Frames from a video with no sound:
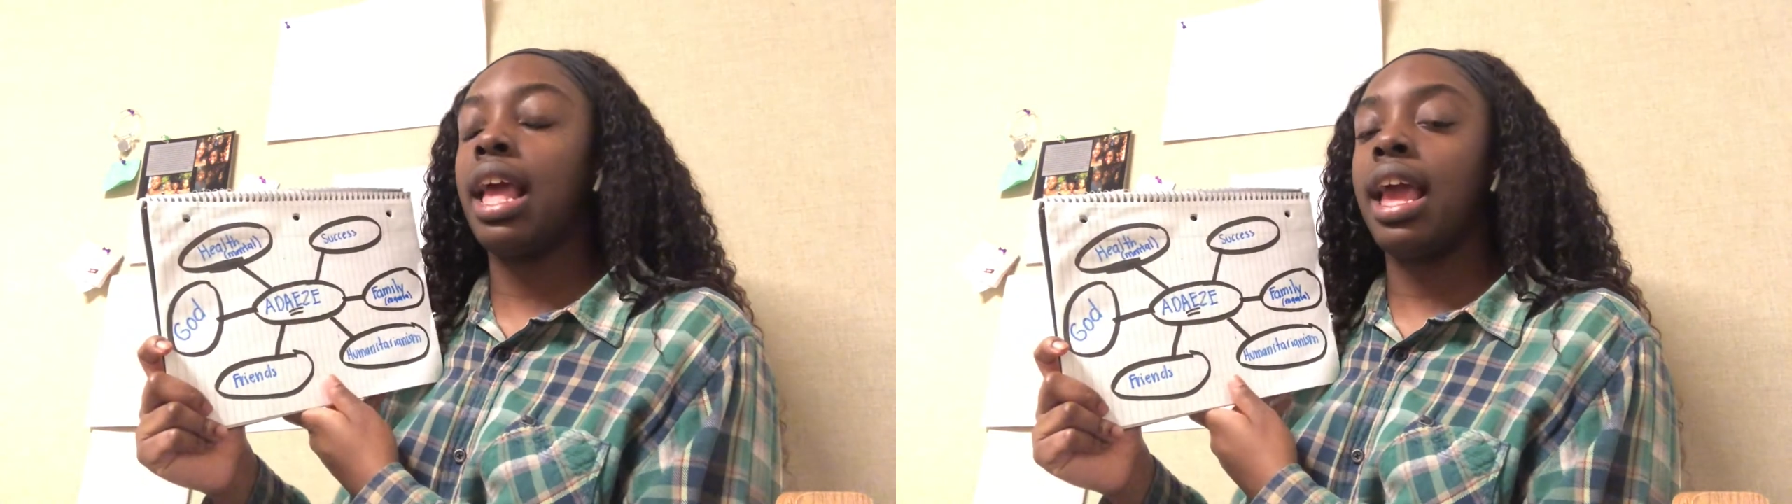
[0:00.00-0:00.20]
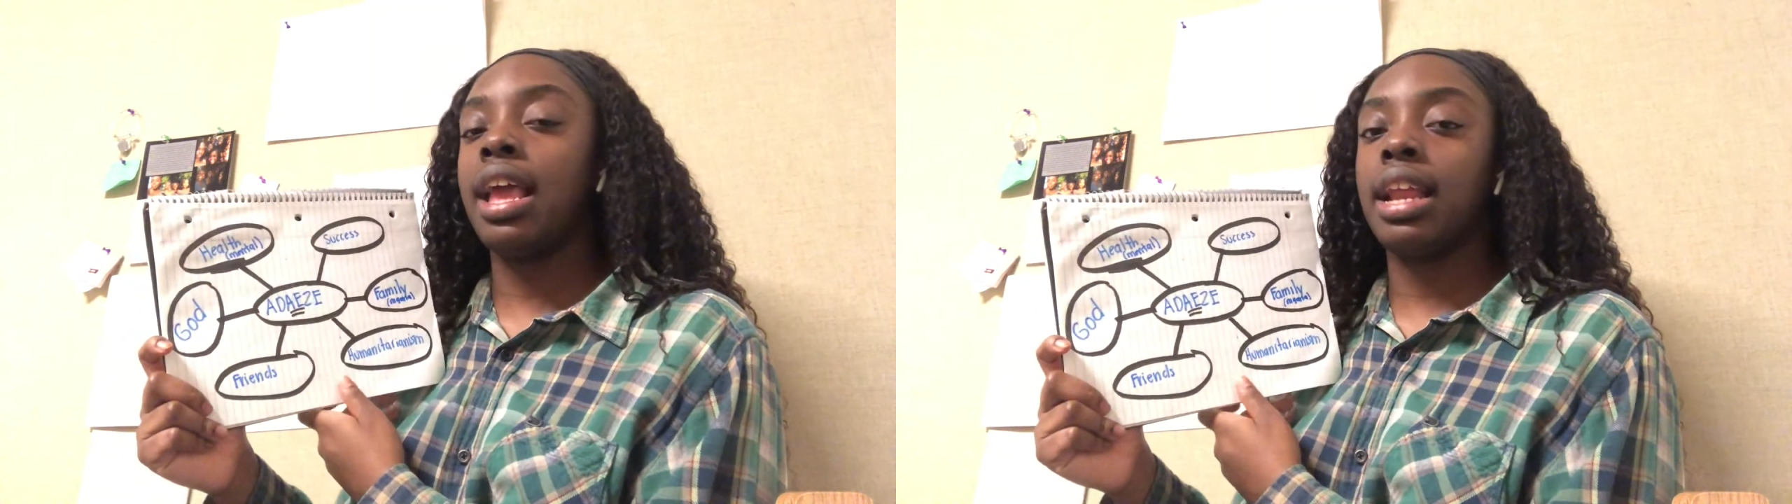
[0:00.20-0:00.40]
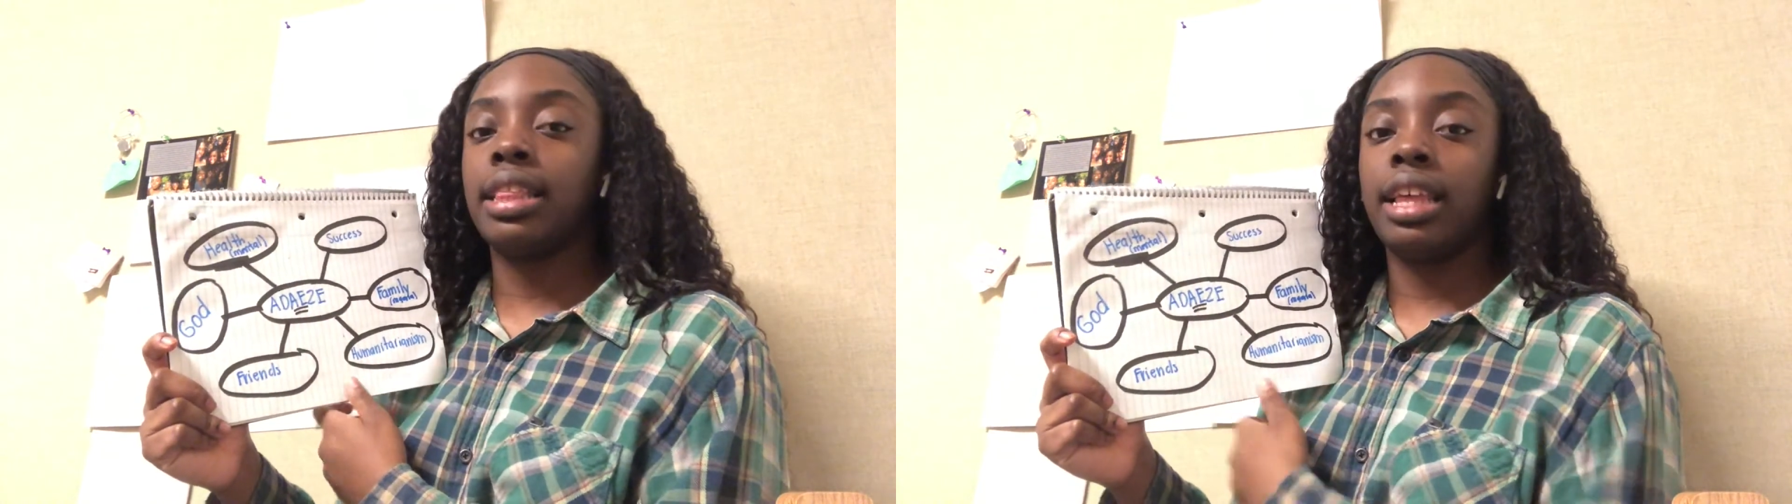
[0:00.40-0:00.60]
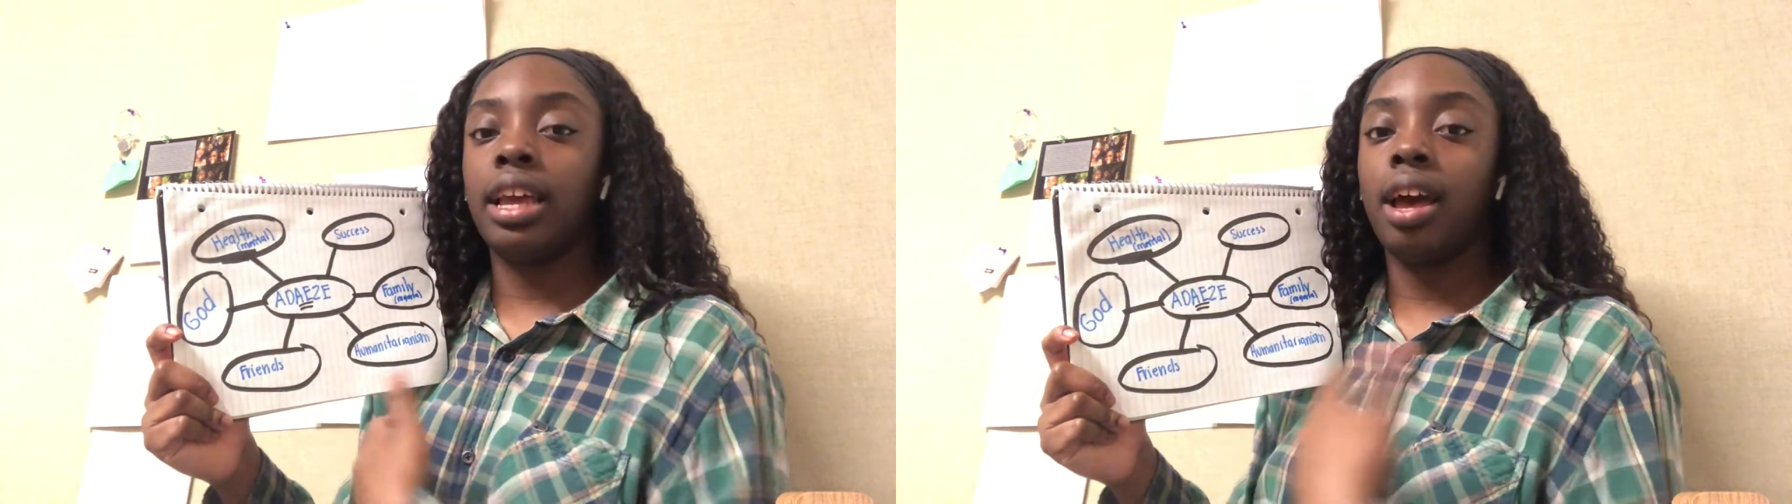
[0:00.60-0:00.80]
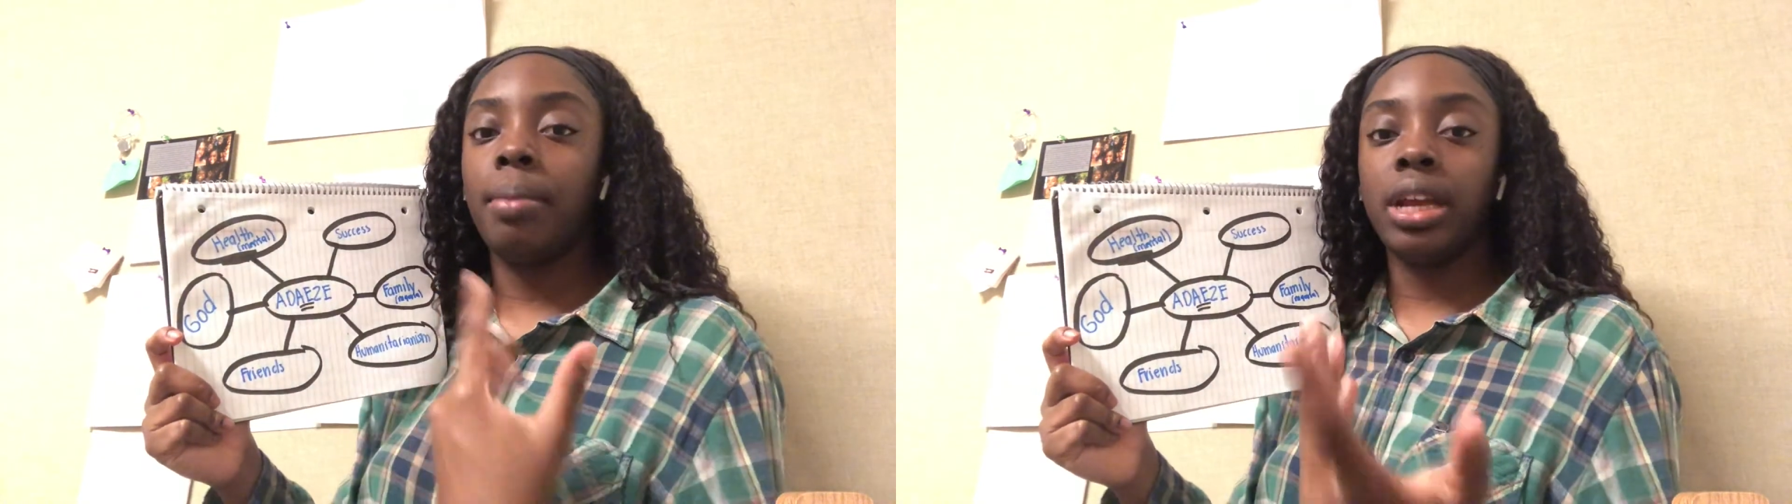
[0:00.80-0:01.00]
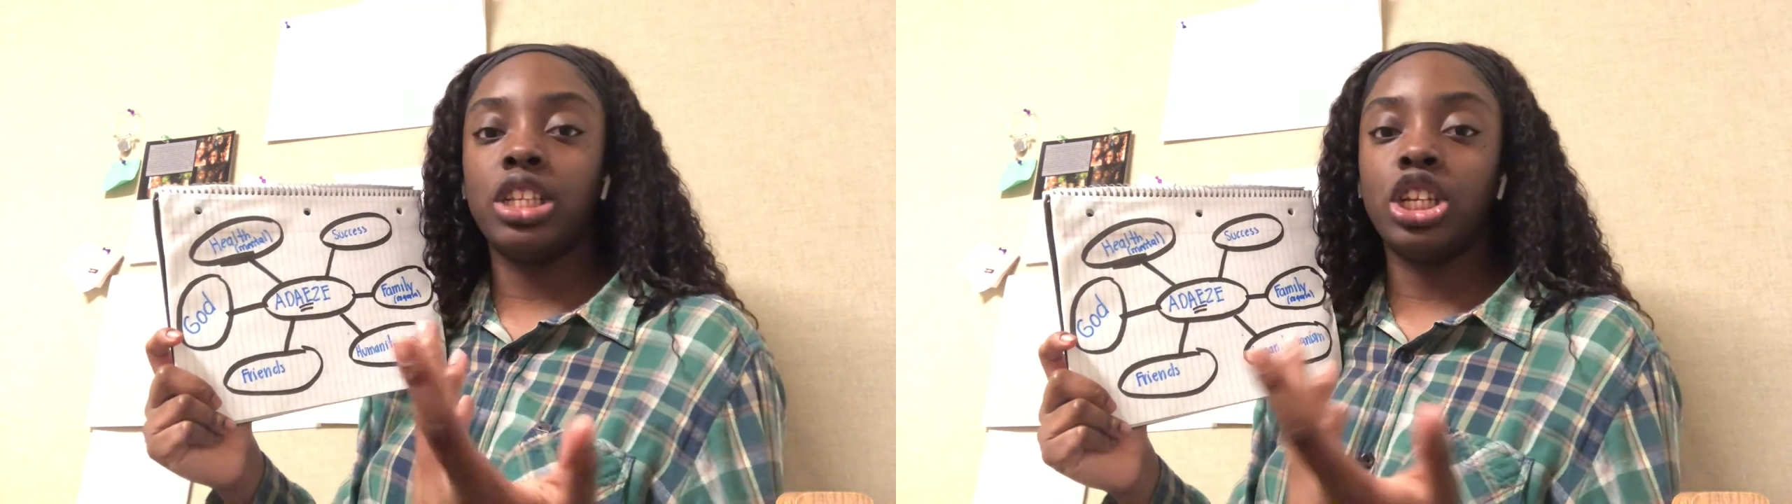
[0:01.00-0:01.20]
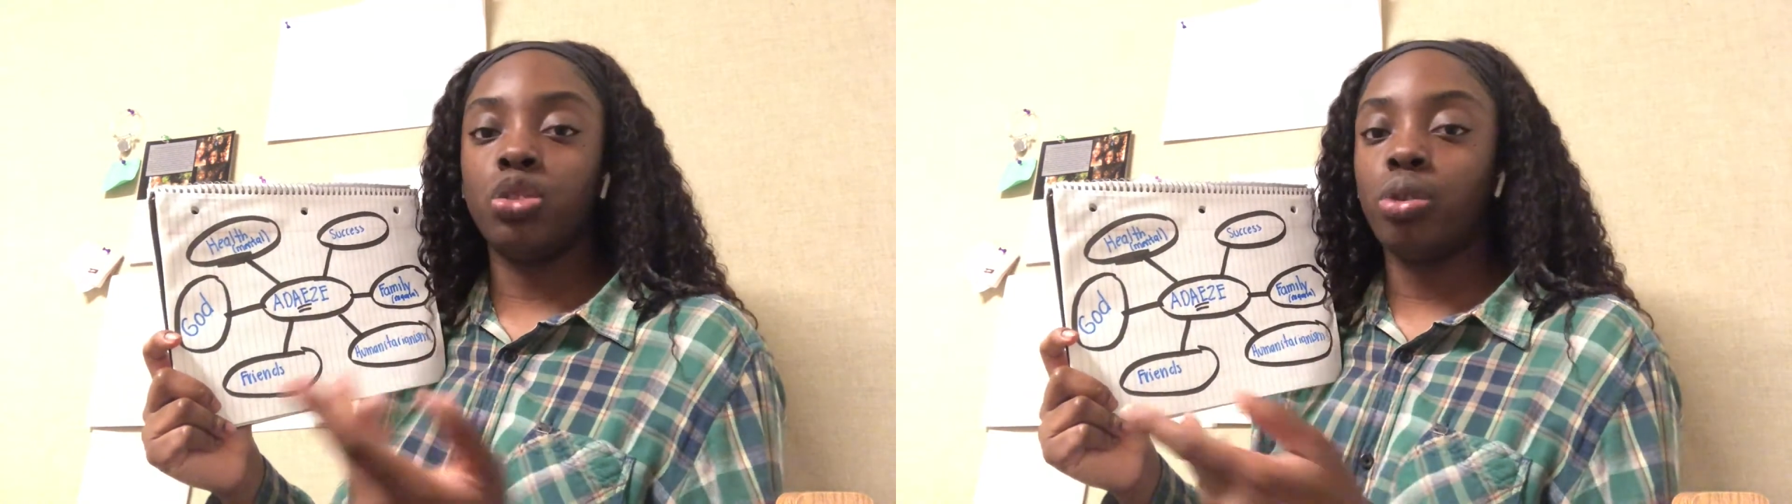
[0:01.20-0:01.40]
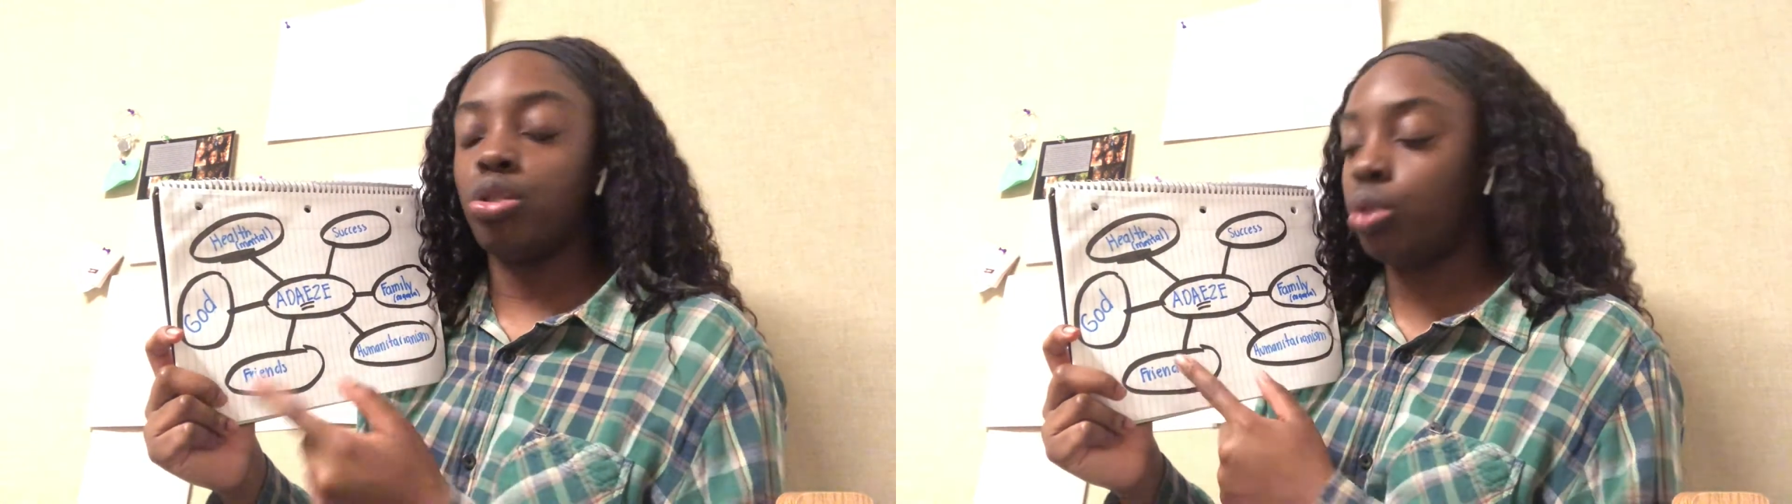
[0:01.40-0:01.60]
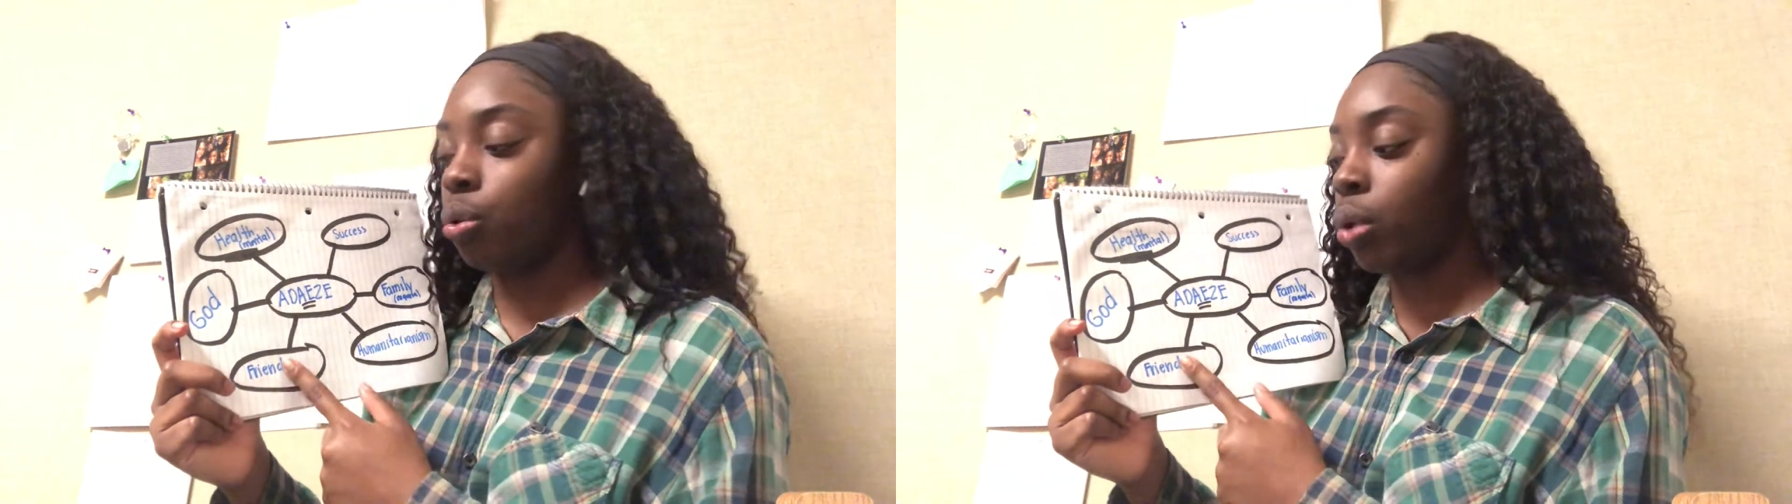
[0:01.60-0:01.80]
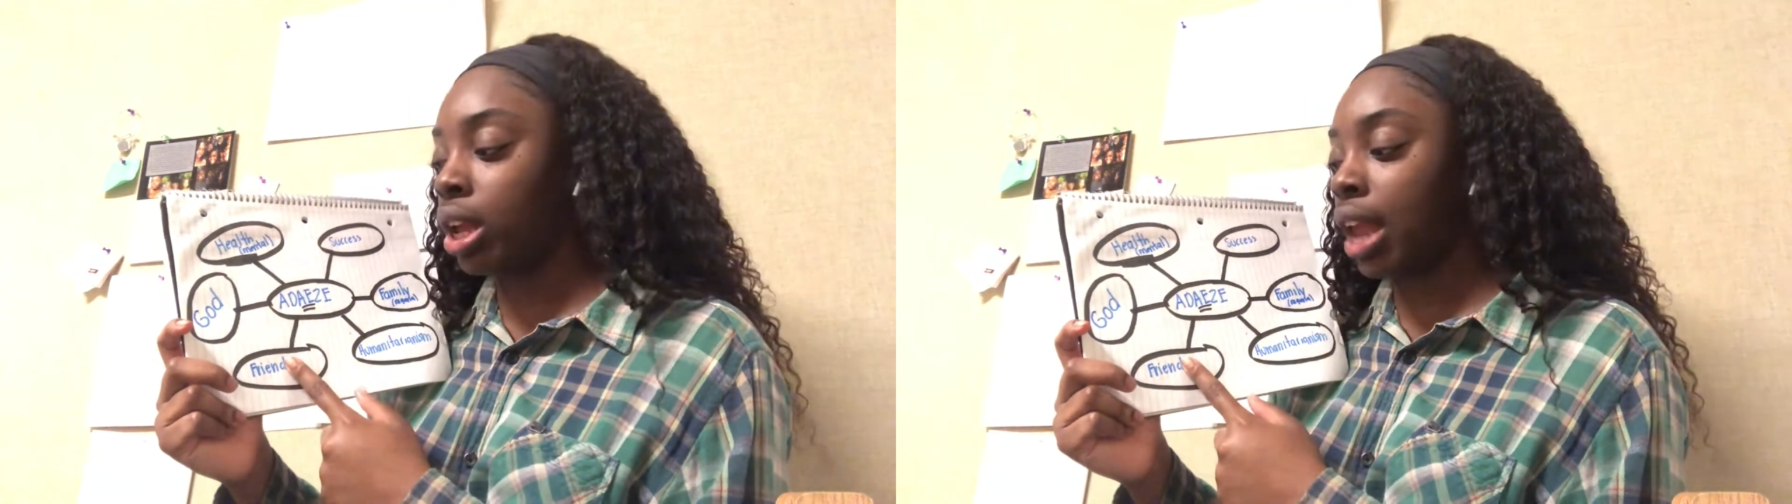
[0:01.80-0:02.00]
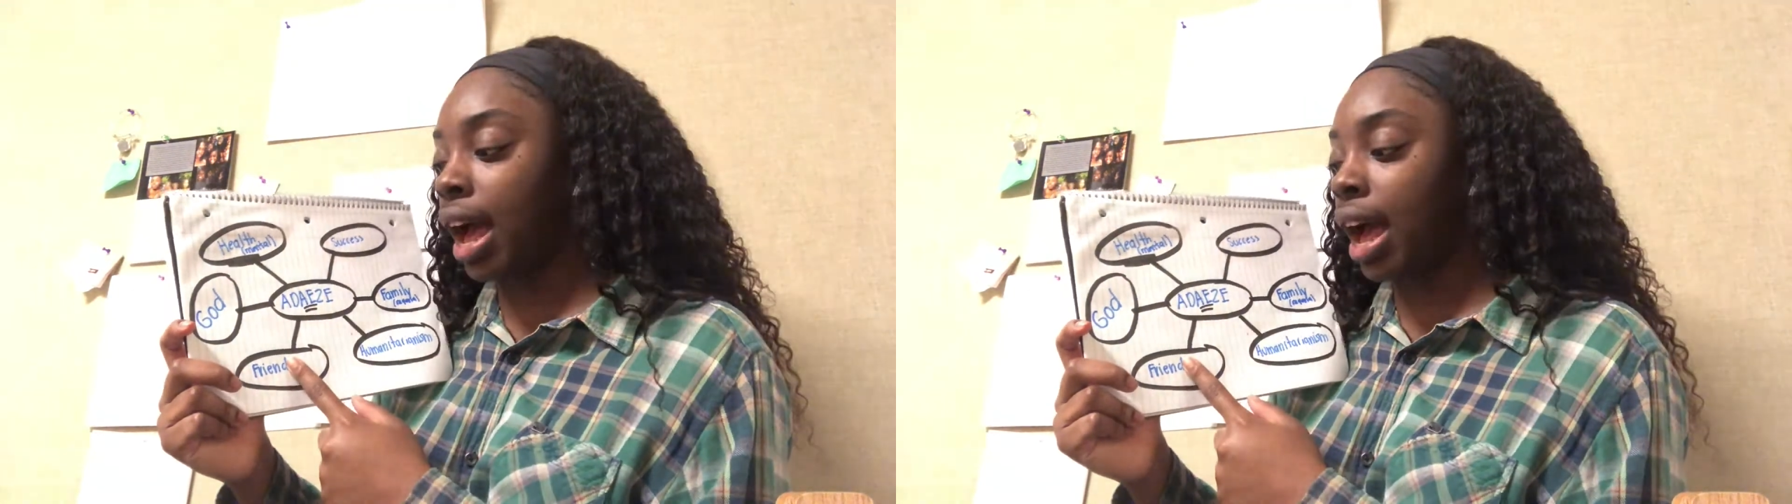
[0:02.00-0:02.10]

And I think coming into this 2021,